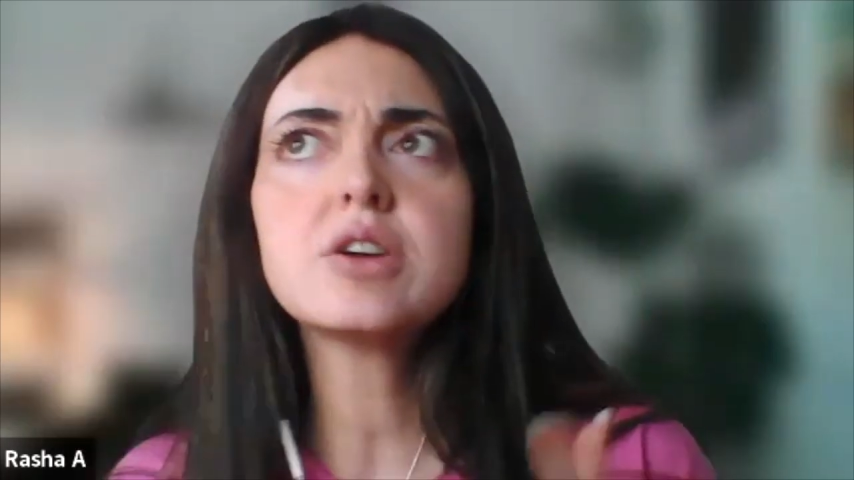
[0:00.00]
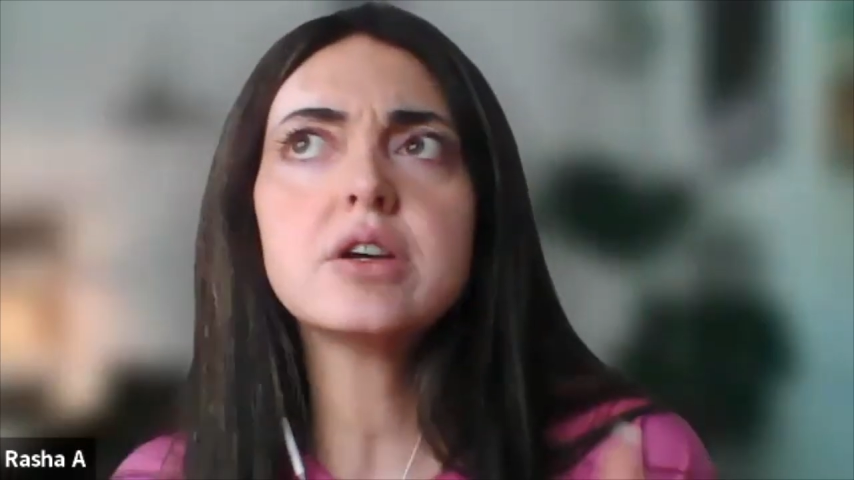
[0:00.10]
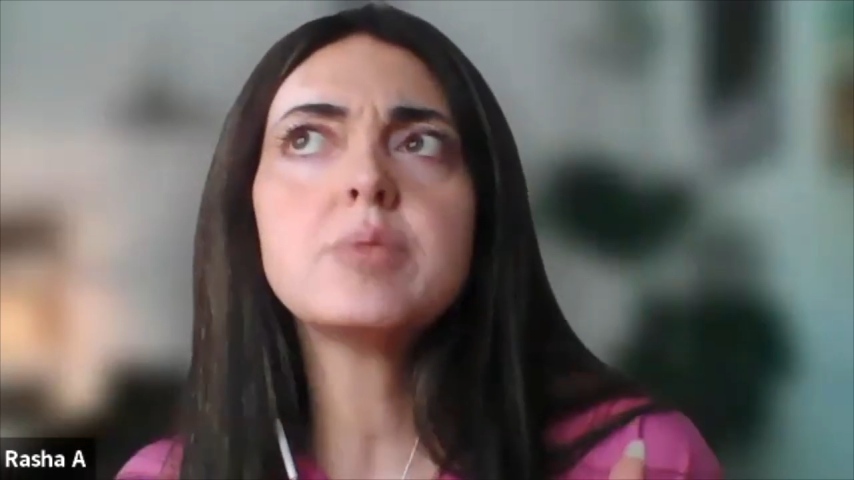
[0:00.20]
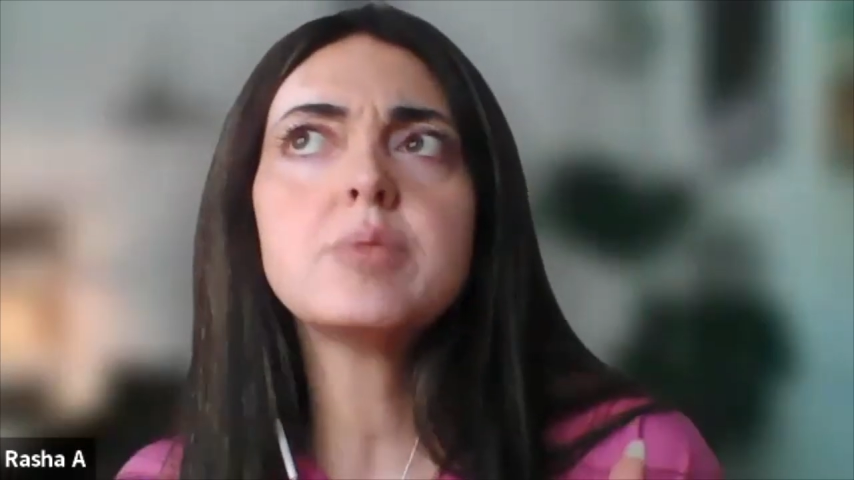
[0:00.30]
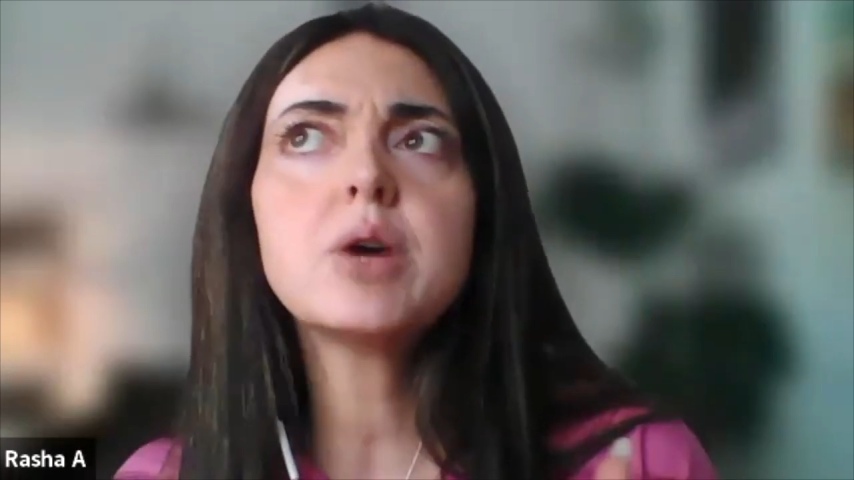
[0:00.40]

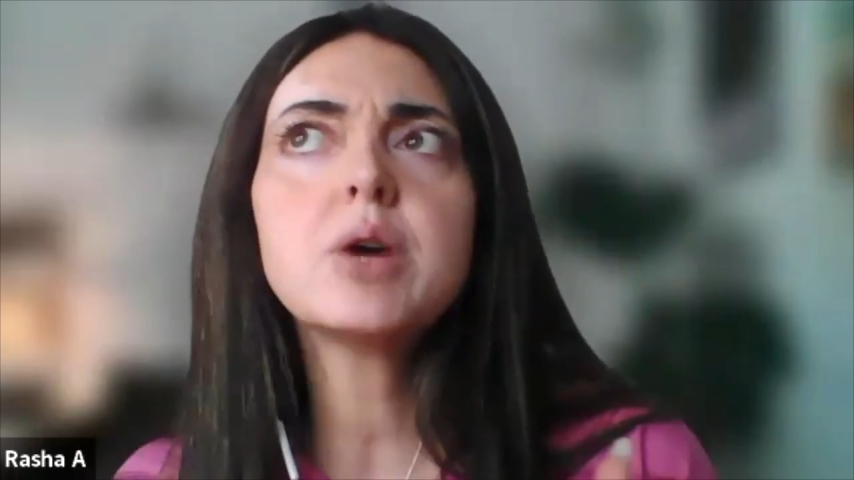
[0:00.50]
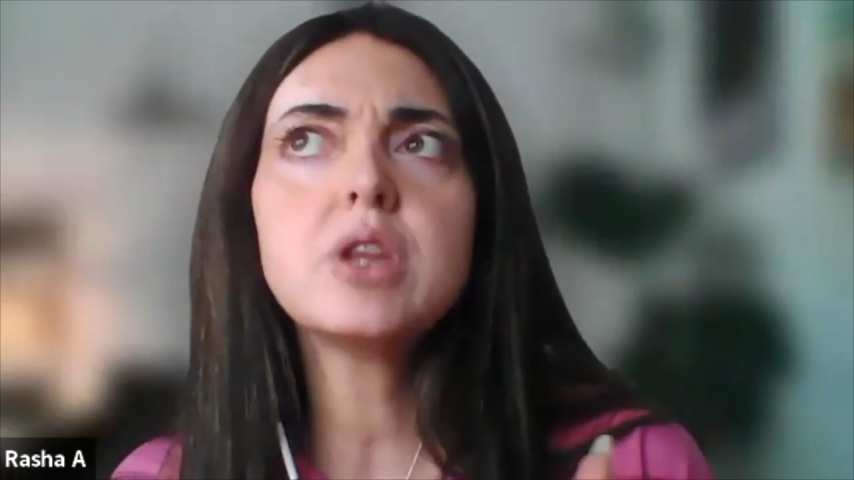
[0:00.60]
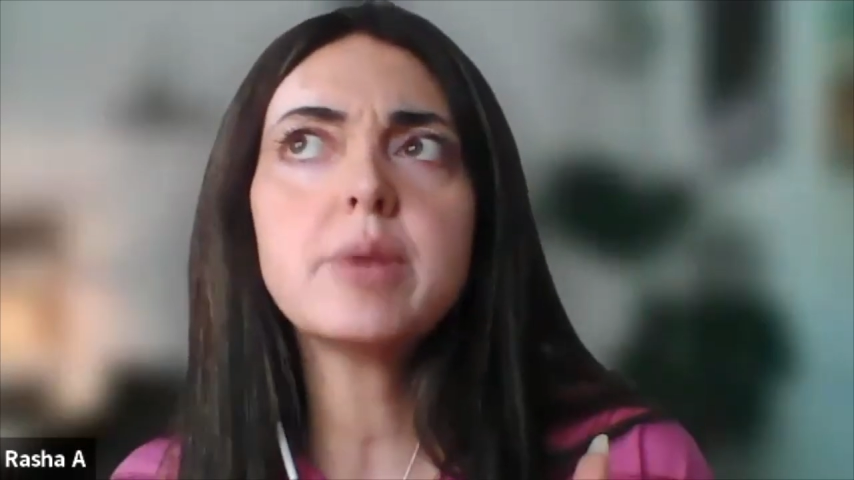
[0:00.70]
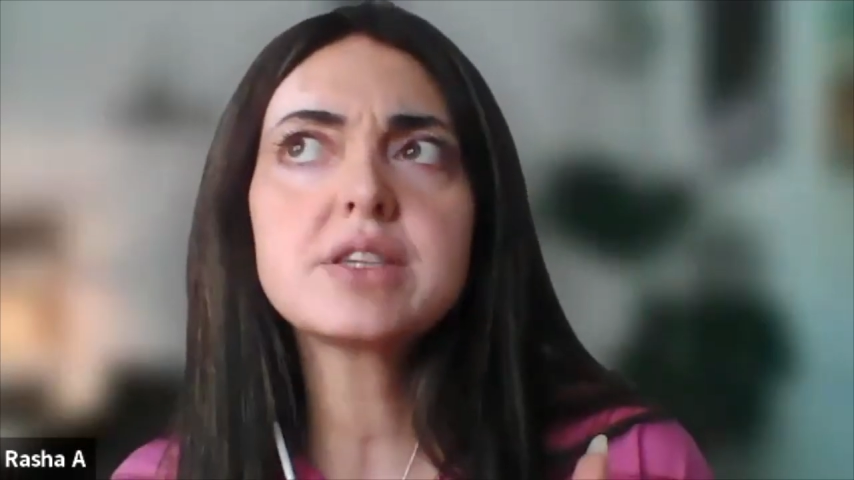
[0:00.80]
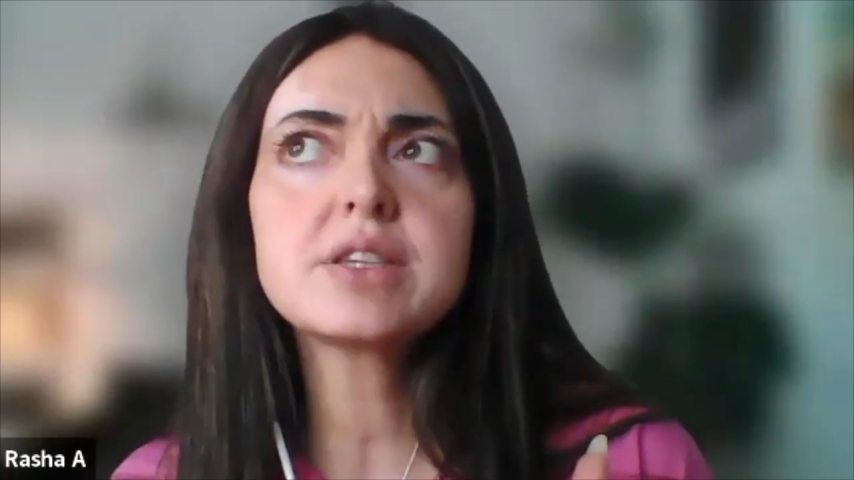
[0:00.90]
about
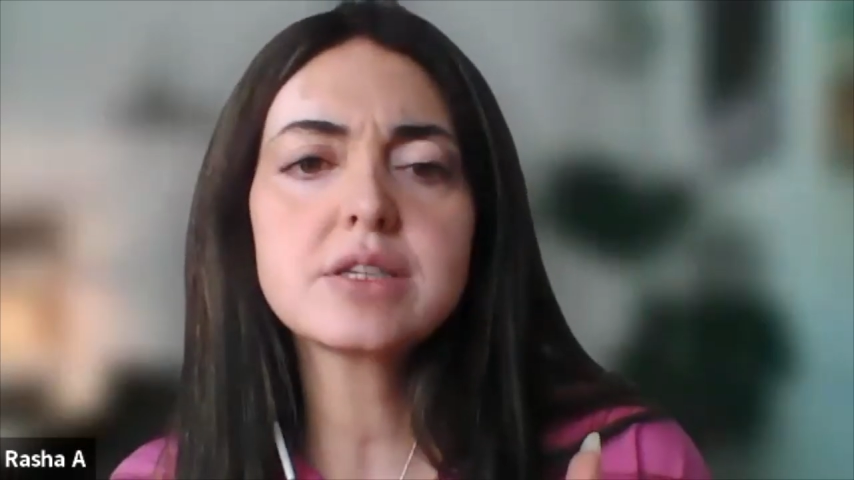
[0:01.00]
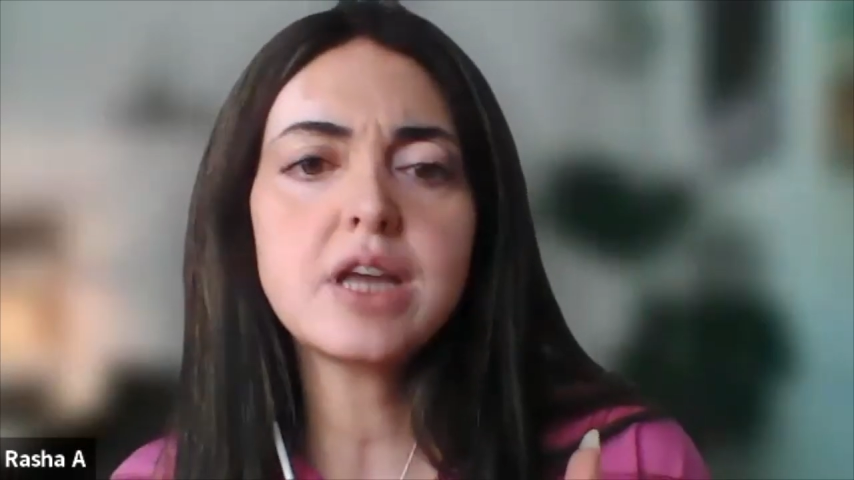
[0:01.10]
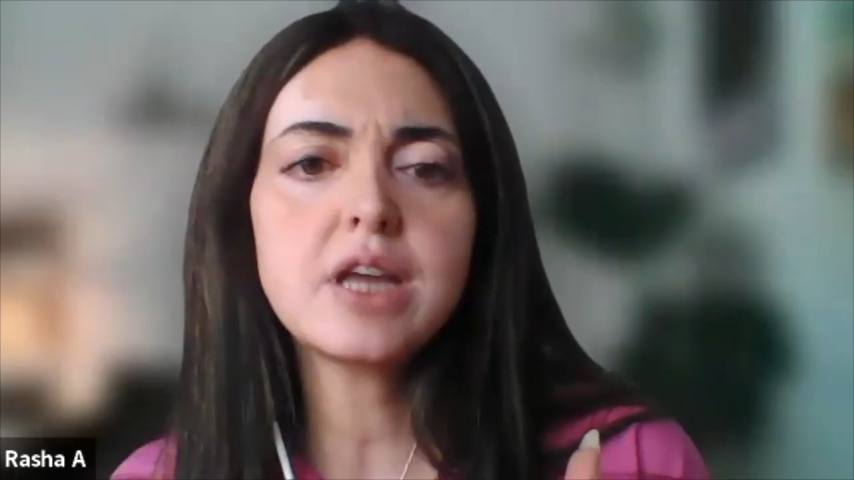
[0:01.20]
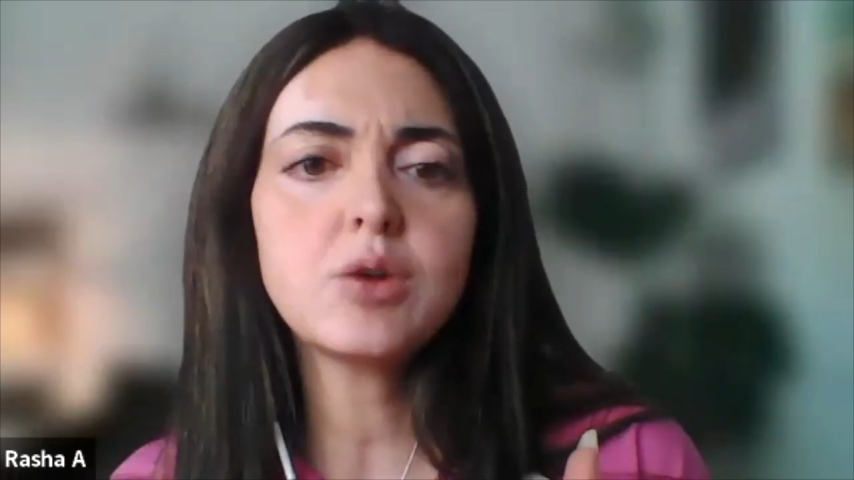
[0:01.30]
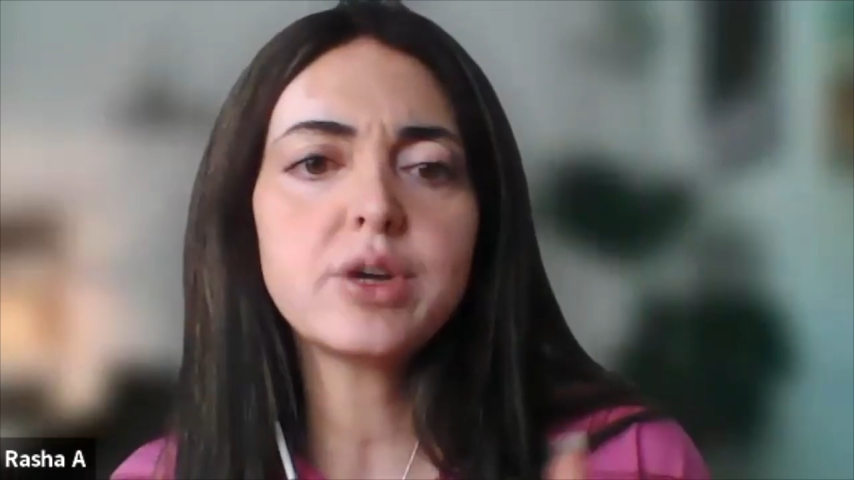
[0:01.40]
Damascus
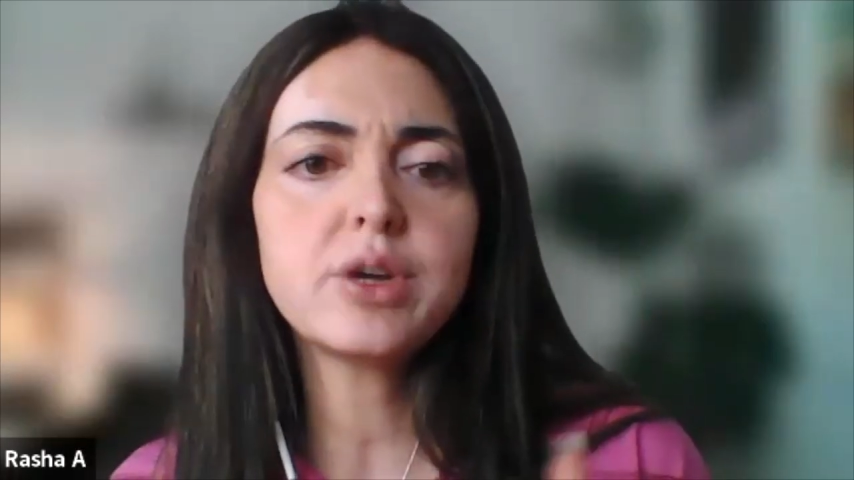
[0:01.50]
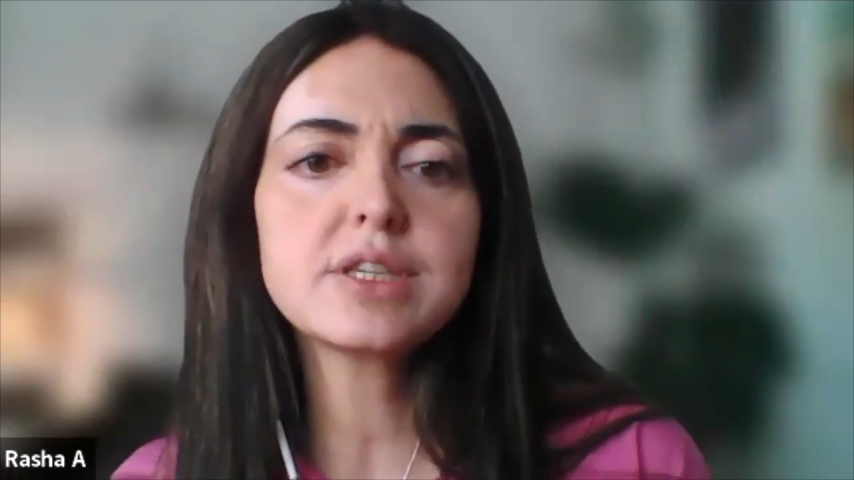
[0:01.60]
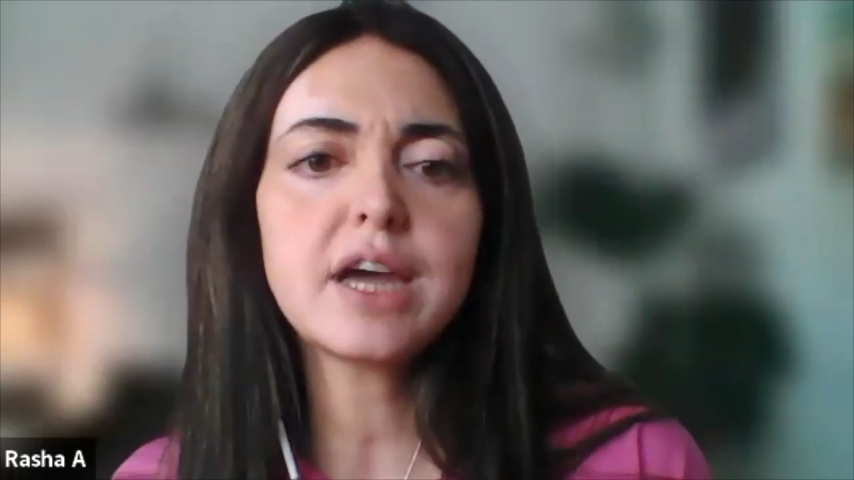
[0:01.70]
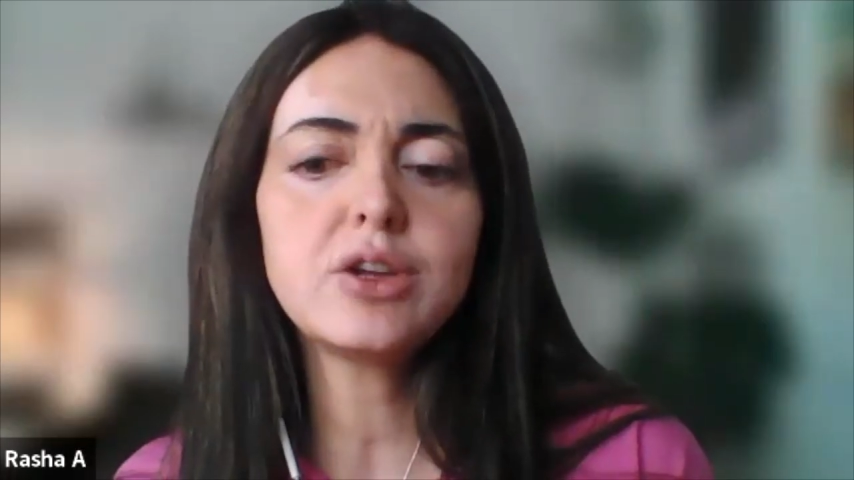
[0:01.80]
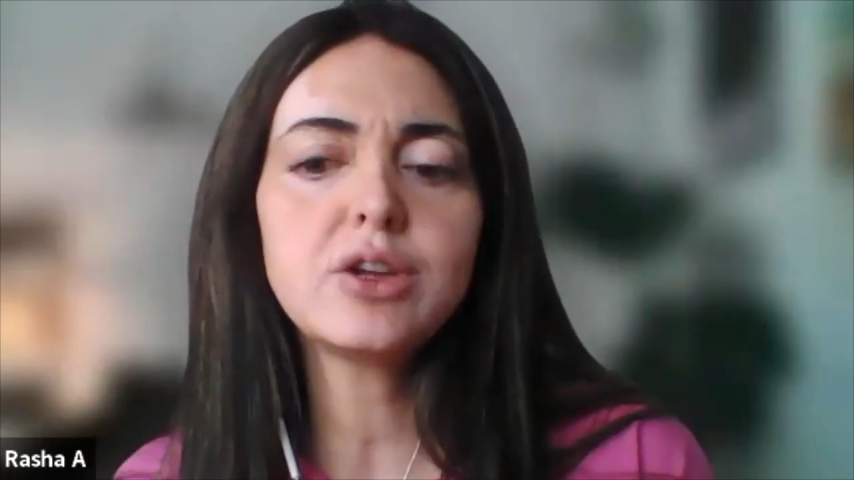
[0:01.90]
now, it's
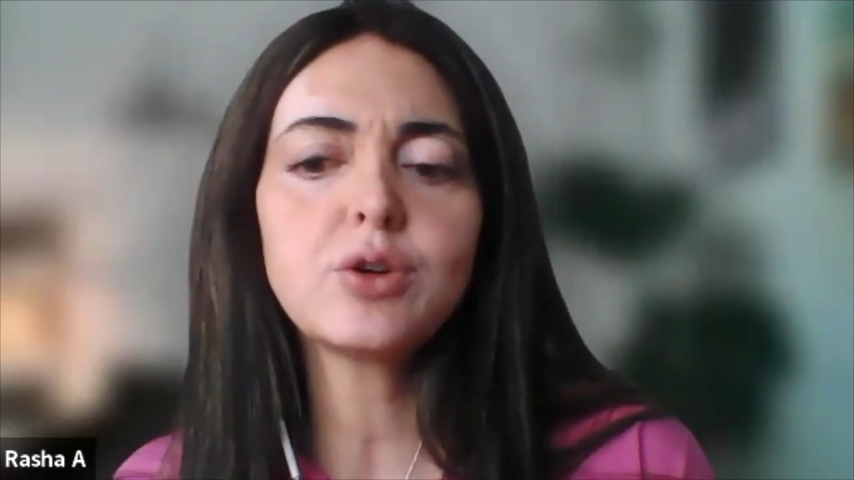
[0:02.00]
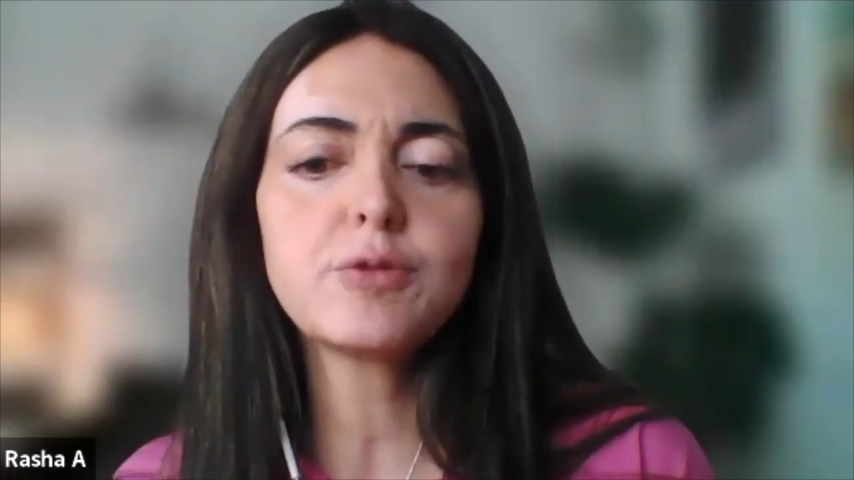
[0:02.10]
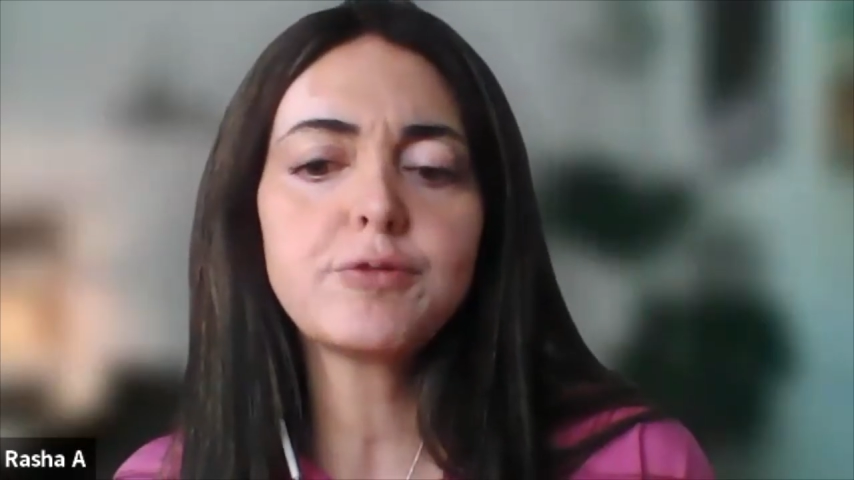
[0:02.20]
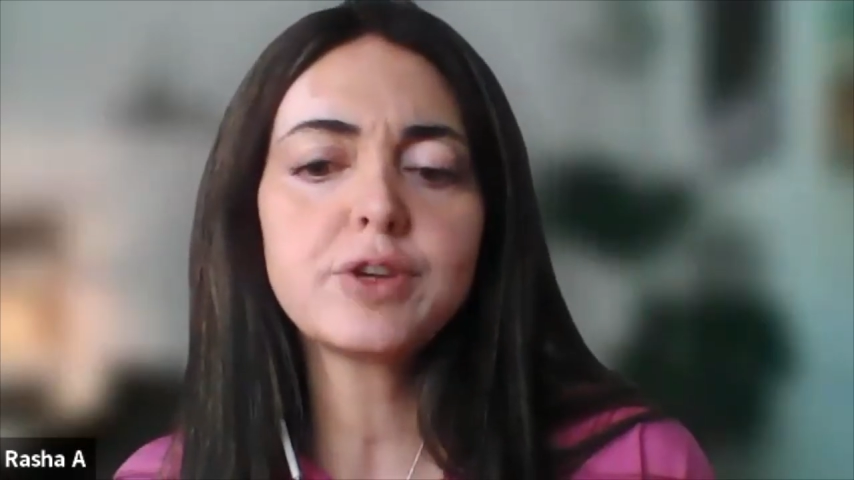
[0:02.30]
kind of,